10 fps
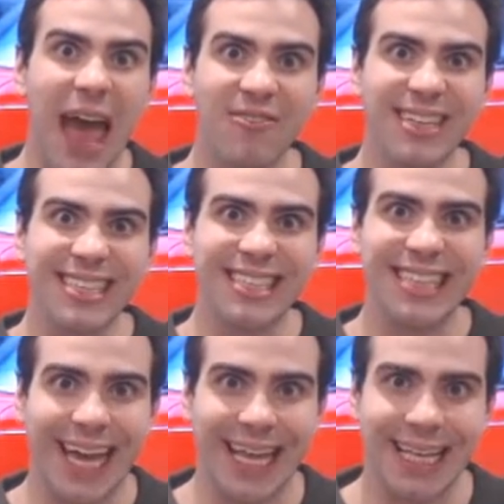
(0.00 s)
every
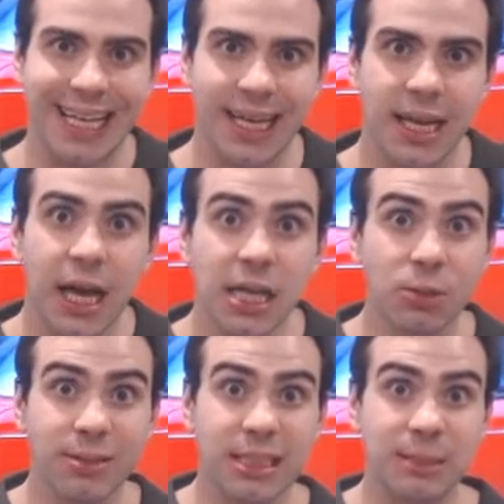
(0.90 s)
second,
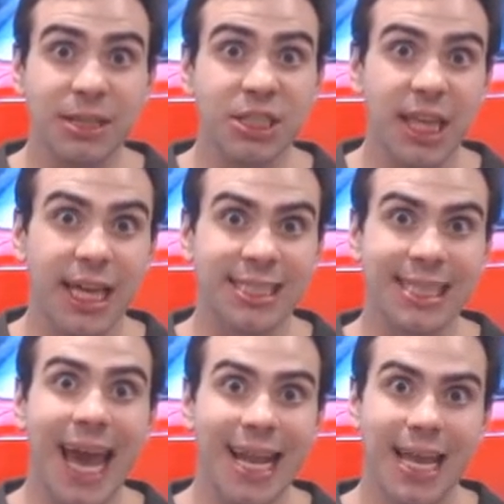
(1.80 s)
so it's especially
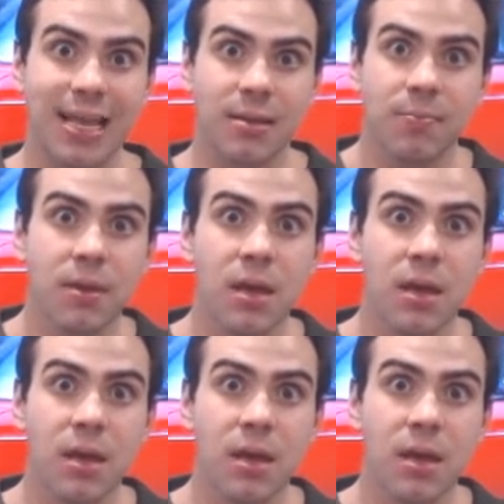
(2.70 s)
exciting.